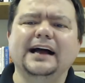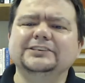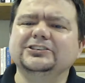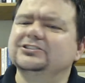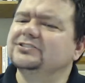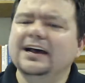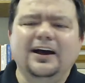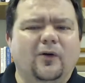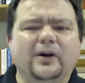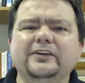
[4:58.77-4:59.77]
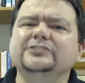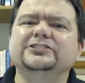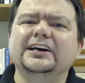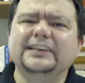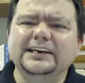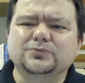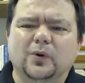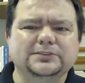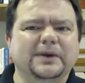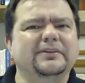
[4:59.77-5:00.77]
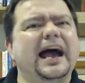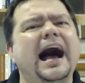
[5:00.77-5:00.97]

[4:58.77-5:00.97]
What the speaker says: You said these words maybe,